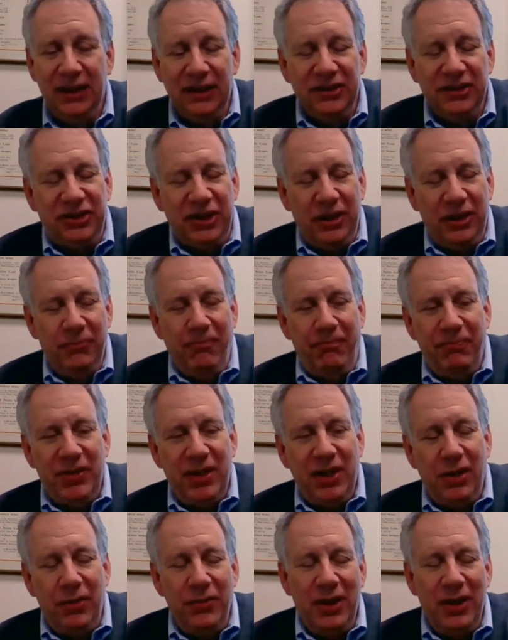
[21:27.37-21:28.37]
So,
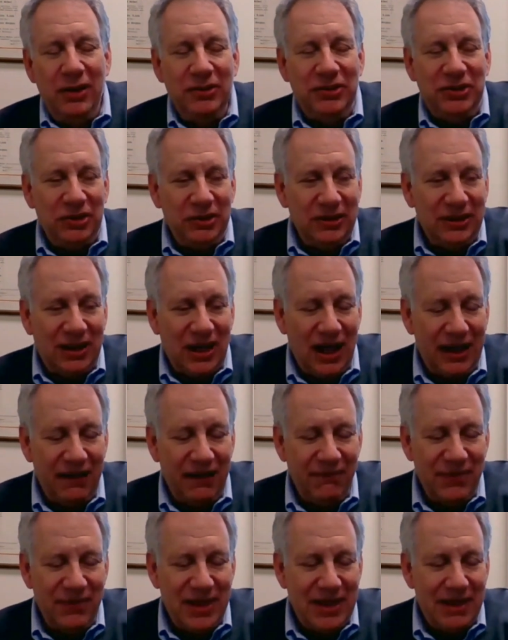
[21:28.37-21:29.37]
those are
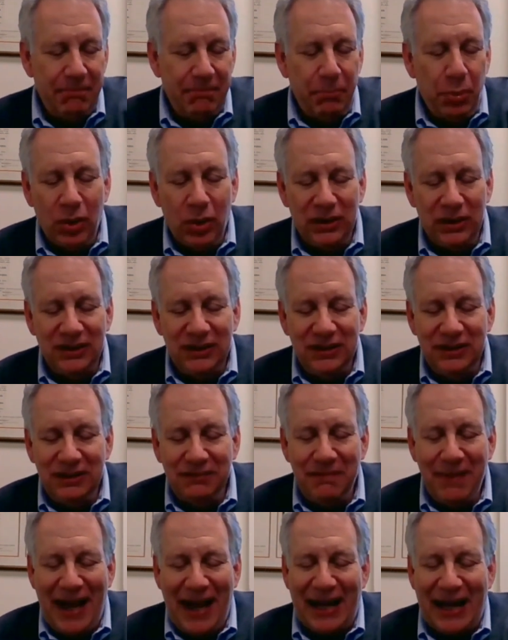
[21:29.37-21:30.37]
the important
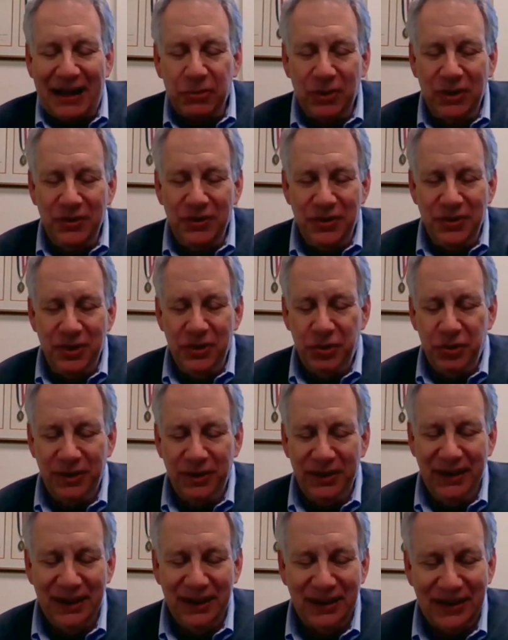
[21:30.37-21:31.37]

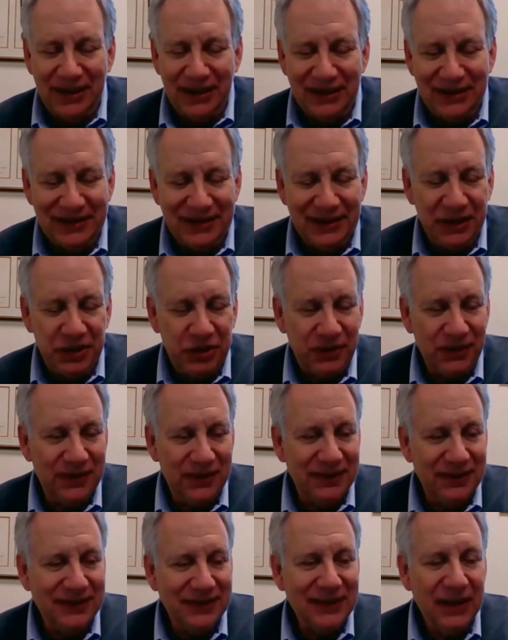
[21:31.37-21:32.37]
macronutrient
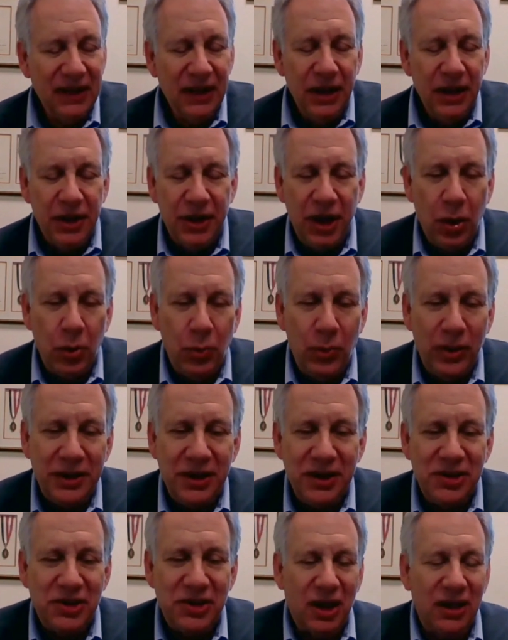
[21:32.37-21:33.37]
constituents. When
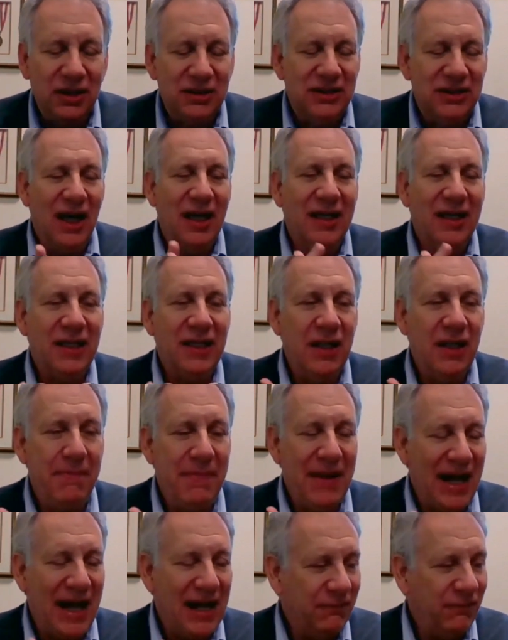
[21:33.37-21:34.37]
you start talking
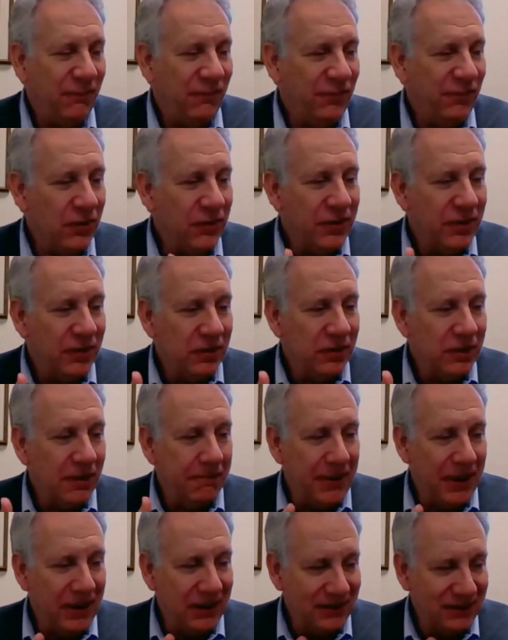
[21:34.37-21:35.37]
about further
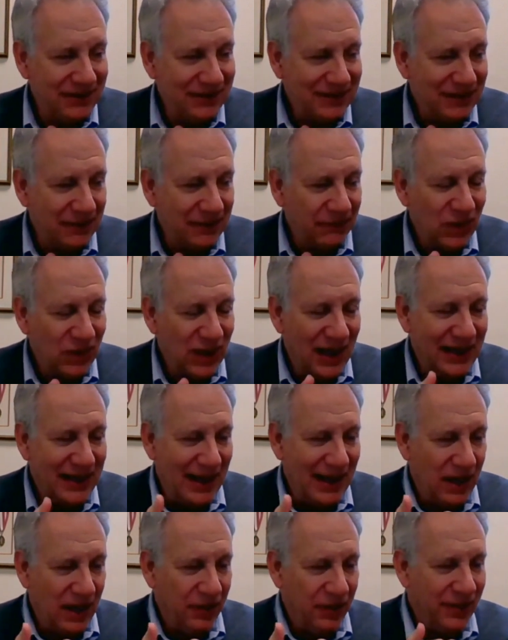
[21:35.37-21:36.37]
components of gut
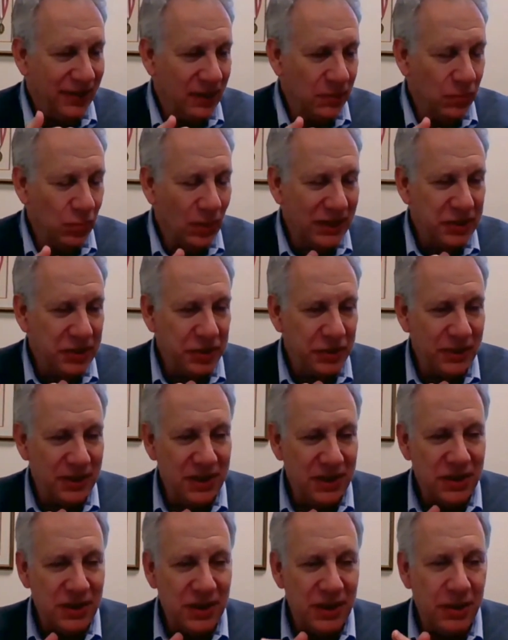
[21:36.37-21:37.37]
health and what you
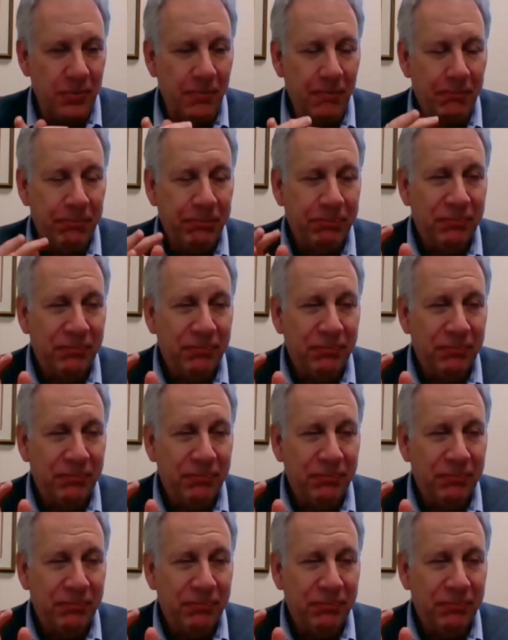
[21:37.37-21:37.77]
can do,